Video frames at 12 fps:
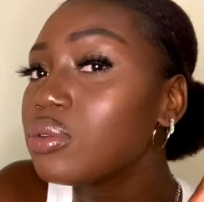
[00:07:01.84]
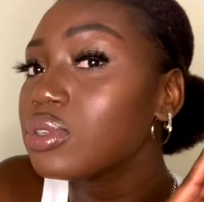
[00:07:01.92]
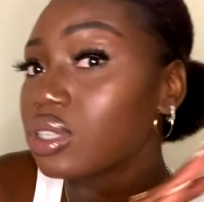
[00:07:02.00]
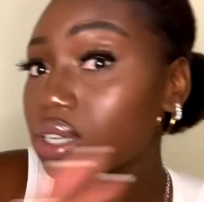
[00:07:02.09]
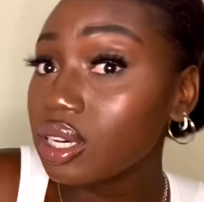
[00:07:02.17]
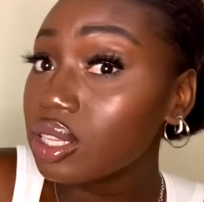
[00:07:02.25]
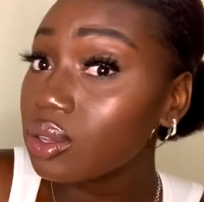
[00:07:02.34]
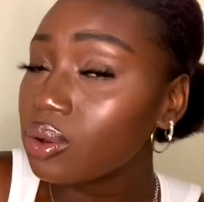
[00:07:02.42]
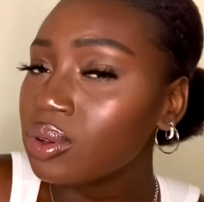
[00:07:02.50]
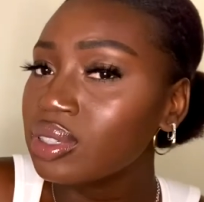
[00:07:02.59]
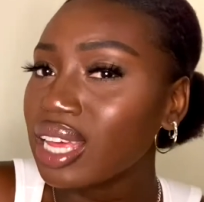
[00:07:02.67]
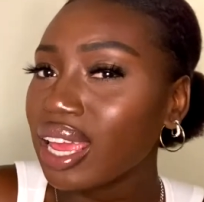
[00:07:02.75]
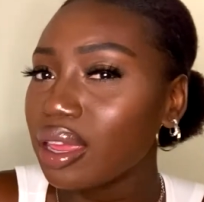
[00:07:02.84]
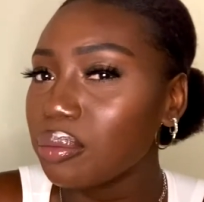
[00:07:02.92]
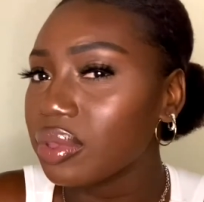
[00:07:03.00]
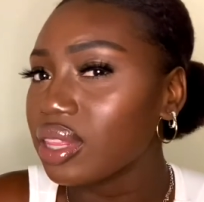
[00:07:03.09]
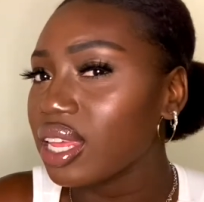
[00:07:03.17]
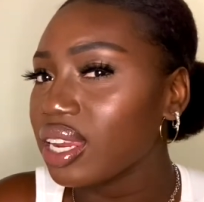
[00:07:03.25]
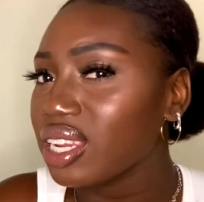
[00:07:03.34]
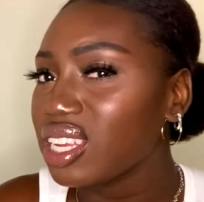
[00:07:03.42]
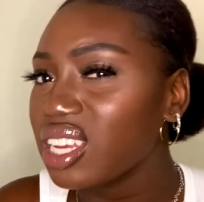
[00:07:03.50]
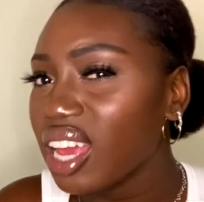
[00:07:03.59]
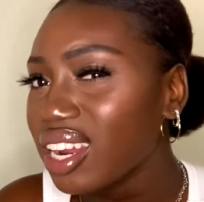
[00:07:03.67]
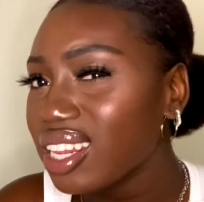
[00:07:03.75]
good the whole night, but then he
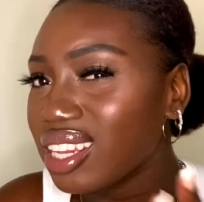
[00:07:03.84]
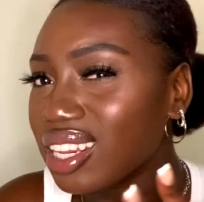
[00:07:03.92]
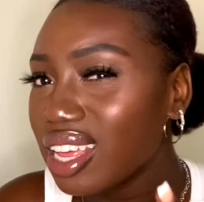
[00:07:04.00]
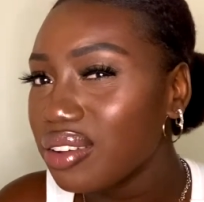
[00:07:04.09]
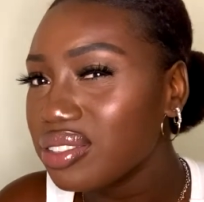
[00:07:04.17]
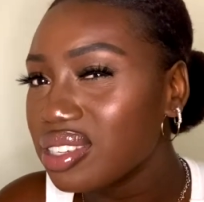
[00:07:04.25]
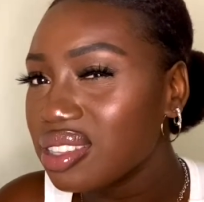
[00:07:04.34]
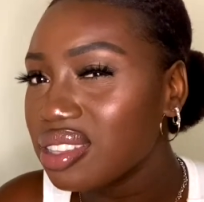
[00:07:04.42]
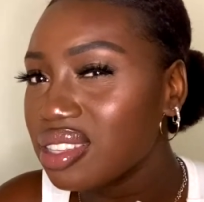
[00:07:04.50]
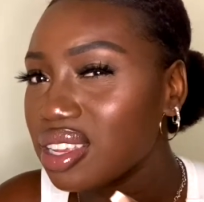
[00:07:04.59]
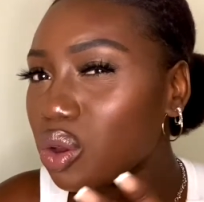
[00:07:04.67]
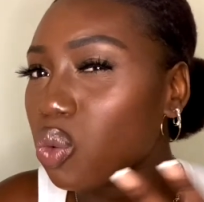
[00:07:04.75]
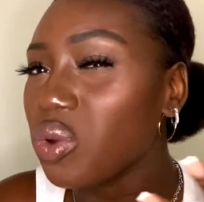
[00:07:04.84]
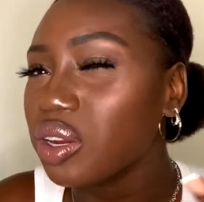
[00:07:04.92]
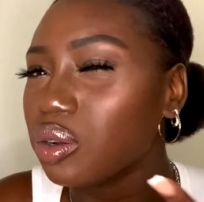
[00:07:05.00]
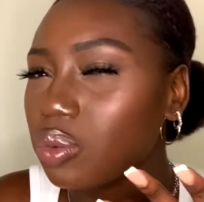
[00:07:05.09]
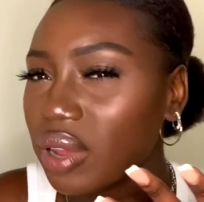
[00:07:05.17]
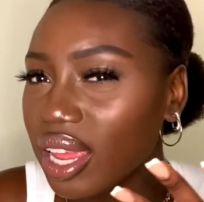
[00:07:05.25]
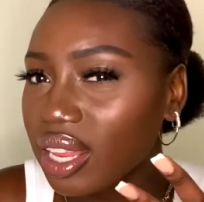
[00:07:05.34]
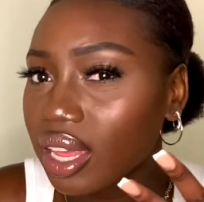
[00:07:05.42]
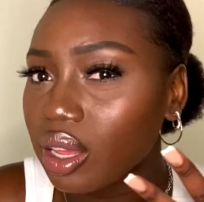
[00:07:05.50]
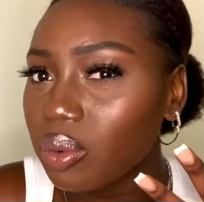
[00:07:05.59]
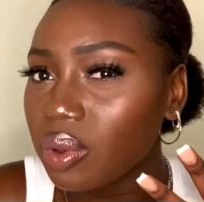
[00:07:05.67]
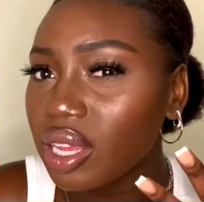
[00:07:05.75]
kind of left in a weird way.
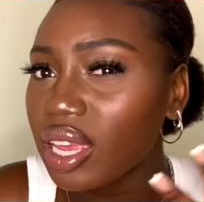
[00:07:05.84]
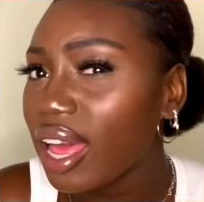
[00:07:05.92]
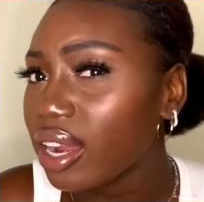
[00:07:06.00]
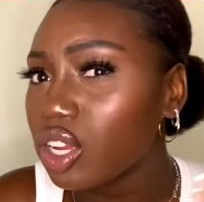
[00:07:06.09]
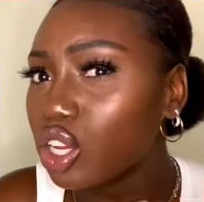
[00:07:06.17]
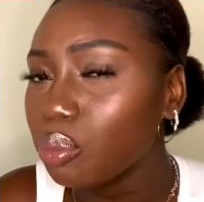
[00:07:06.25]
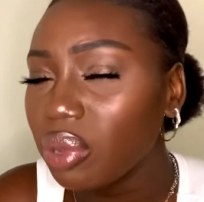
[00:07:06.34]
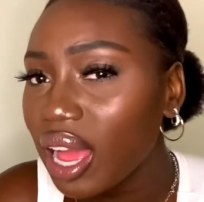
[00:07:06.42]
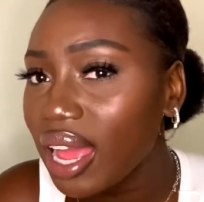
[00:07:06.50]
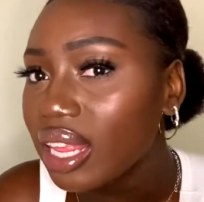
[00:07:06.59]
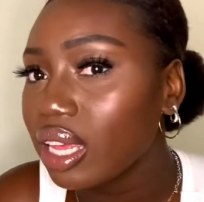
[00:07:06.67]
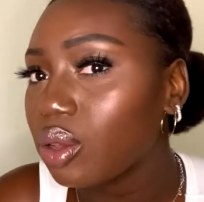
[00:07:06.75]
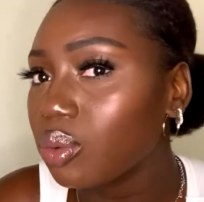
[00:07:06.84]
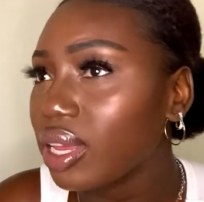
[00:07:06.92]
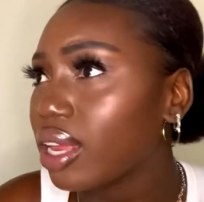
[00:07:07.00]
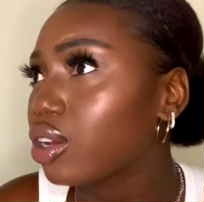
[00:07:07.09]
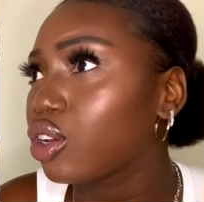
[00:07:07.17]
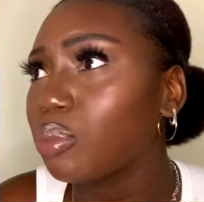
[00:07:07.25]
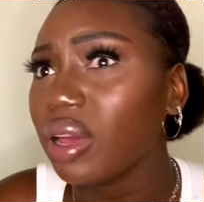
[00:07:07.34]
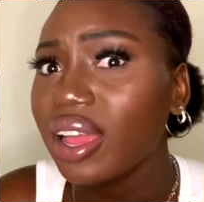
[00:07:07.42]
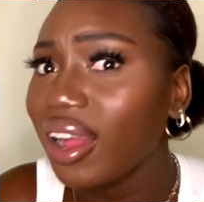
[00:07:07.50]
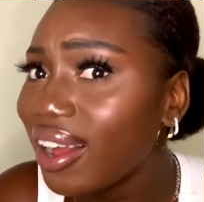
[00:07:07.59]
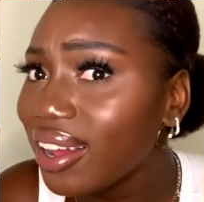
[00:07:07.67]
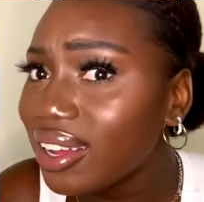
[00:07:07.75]
Like, we had a goodbye,
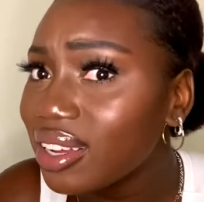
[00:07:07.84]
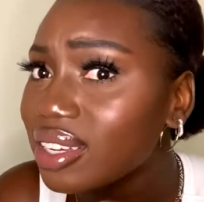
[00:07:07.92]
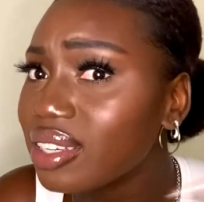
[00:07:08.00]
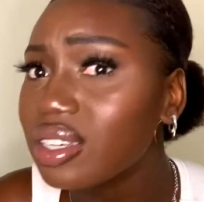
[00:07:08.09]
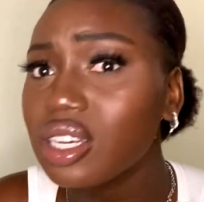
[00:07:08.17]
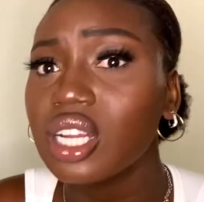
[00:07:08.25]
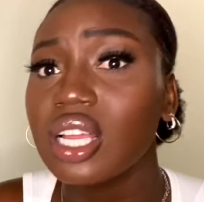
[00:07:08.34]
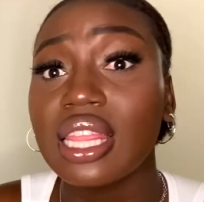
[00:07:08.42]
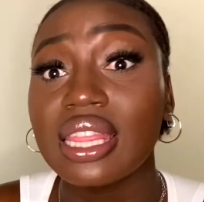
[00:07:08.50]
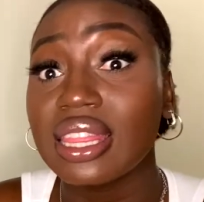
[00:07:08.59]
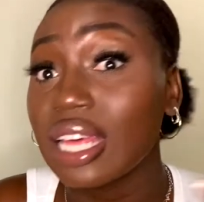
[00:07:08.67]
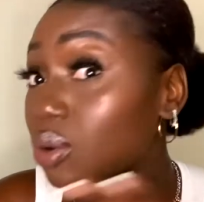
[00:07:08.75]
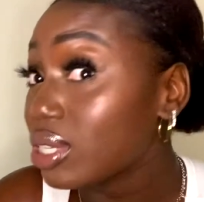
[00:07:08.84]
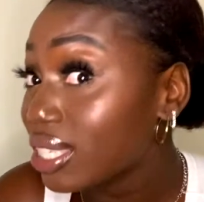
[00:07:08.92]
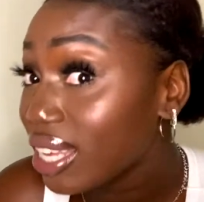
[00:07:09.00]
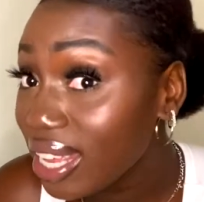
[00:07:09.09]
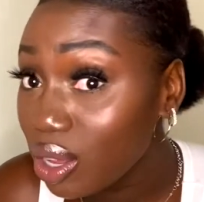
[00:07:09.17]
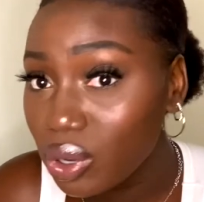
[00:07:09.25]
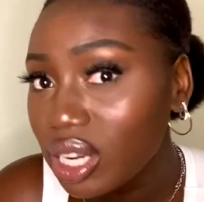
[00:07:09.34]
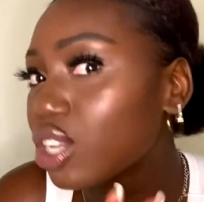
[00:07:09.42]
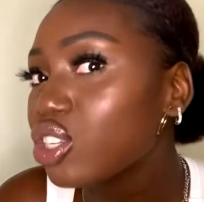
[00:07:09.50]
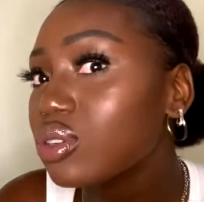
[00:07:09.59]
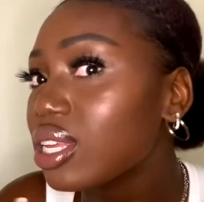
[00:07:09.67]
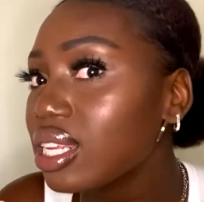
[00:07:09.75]
hug, and that was it. We didn't
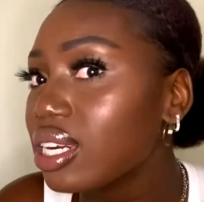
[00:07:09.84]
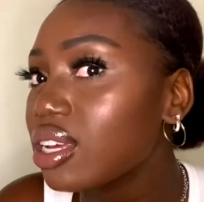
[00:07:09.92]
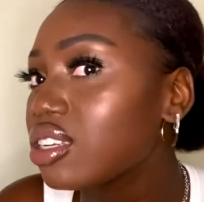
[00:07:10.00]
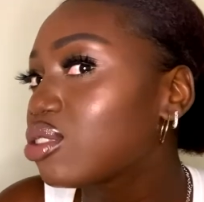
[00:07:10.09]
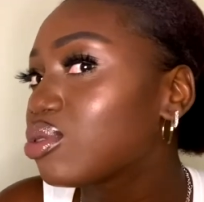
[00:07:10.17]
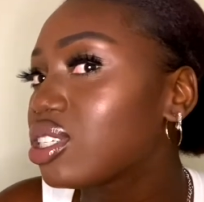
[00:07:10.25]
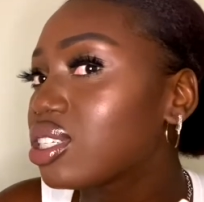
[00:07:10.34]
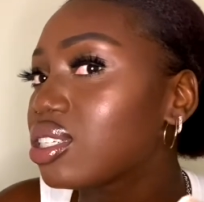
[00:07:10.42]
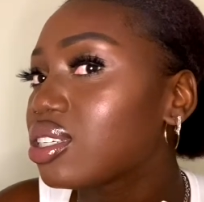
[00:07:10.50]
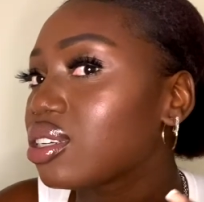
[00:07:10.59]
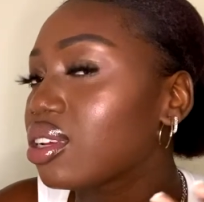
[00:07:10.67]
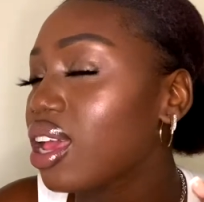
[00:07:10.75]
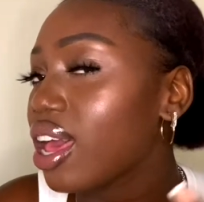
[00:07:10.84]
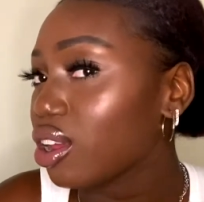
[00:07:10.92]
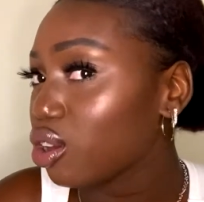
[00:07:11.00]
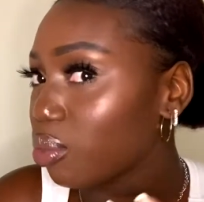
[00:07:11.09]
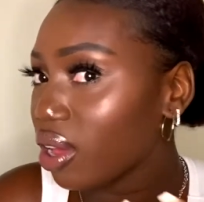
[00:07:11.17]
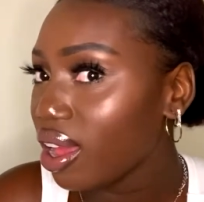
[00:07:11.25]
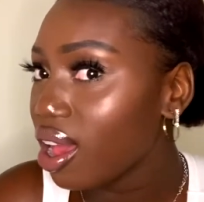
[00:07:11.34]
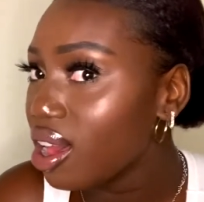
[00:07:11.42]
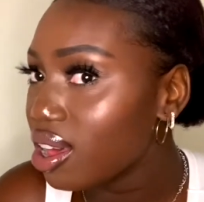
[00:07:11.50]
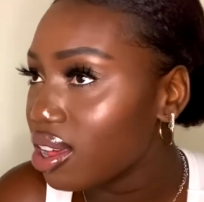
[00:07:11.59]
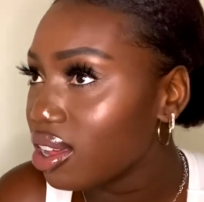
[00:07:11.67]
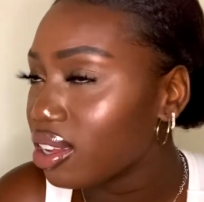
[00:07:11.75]
do nothing else. We just had a goodbye
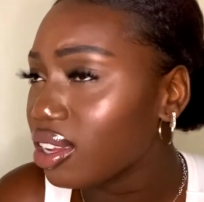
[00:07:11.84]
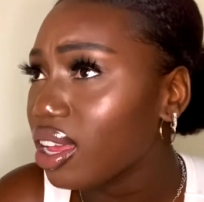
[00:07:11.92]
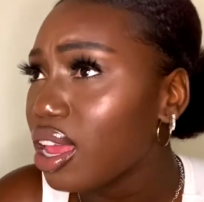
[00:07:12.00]
hug.